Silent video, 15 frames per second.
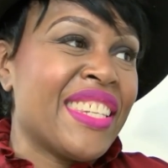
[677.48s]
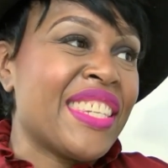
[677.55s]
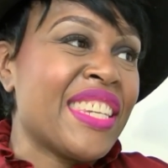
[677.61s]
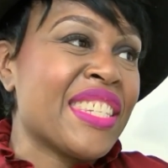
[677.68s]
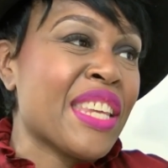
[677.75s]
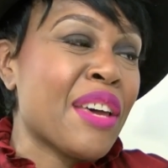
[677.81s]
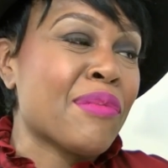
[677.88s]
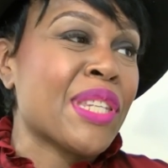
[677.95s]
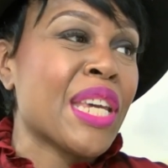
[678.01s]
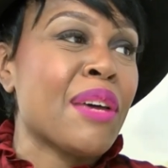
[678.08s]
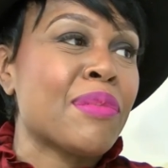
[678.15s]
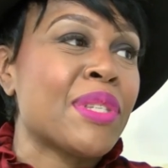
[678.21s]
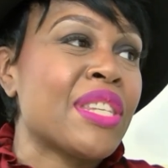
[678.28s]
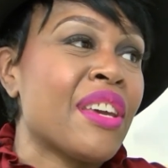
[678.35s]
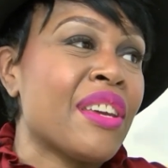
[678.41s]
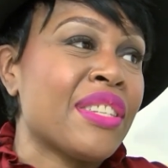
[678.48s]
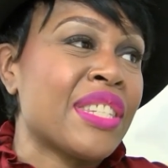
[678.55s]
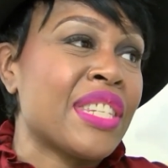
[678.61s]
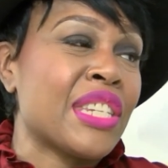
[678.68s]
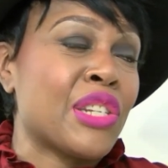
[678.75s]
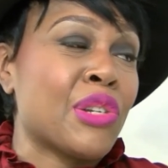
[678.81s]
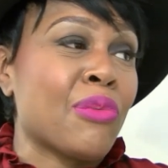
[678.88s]
You see, sometimes certain
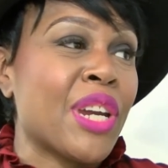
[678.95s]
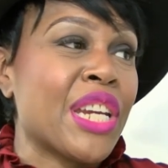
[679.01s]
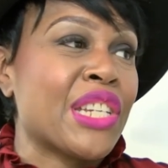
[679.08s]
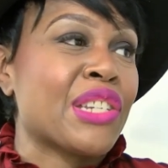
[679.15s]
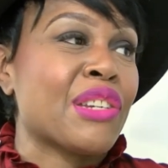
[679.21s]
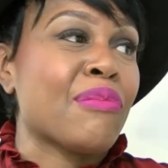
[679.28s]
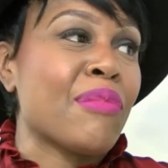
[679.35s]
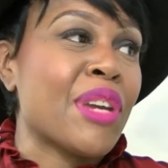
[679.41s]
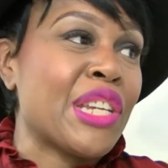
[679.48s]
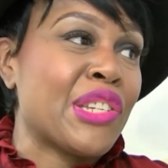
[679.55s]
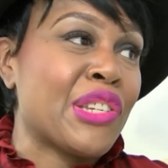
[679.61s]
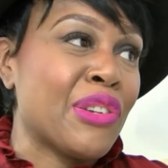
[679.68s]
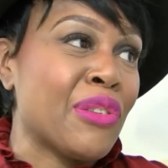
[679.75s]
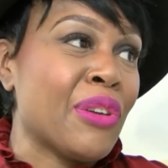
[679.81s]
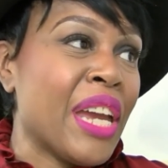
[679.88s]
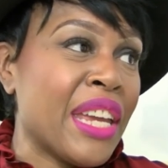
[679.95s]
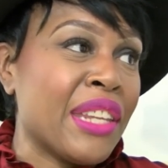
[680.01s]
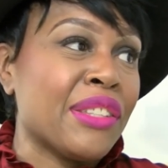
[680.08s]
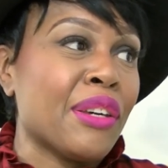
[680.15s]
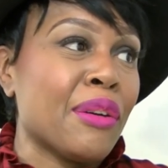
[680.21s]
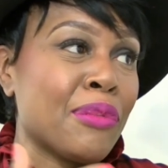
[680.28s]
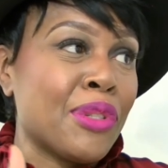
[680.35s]
situation makes you
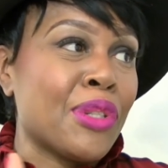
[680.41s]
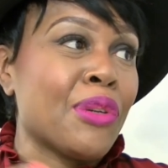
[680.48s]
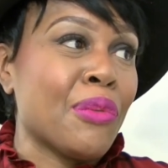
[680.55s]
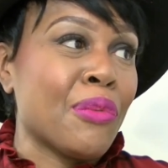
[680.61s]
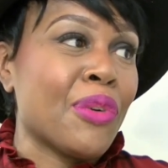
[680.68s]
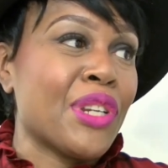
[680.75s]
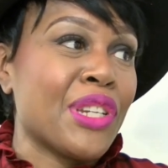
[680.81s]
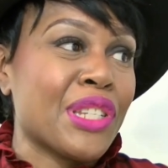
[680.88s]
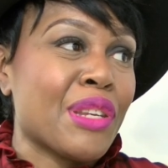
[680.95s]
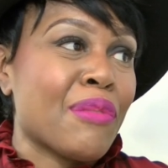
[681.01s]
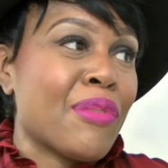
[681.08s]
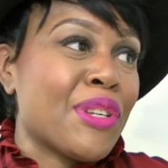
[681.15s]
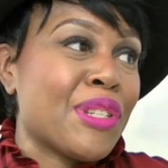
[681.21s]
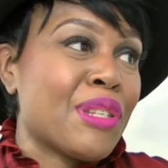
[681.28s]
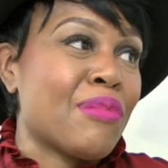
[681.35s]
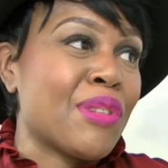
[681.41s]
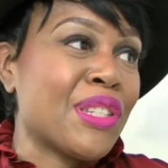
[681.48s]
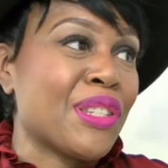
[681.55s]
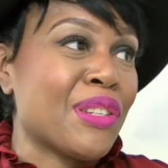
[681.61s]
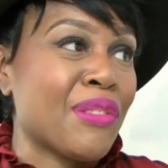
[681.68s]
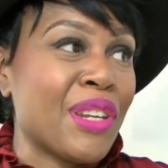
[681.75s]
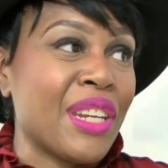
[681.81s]
end up doing what you're supposed to be
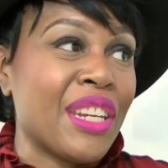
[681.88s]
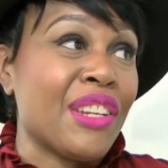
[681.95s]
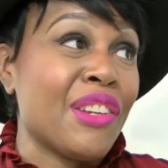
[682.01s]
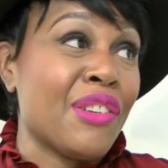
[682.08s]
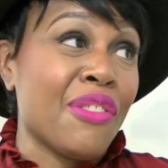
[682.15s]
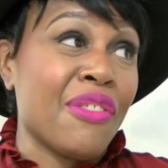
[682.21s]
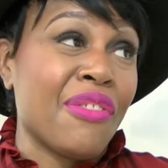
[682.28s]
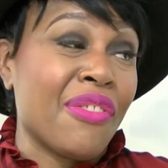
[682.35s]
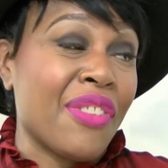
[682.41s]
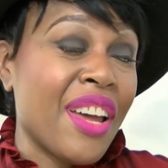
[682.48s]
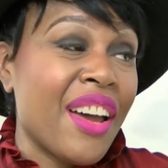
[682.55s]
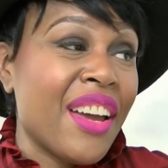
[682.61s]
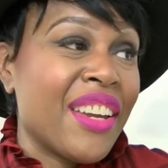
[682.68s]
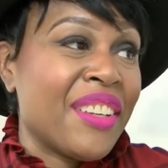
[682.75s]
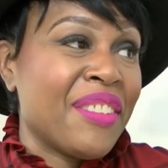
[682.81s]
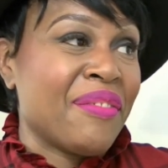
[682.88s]
doing, and you look fly.